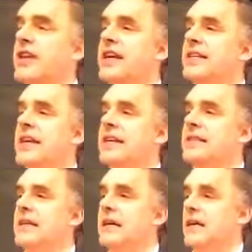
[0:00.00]
things
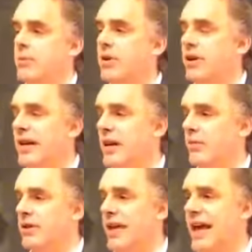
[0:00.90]
as
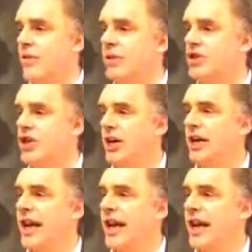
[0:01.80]
communicate with language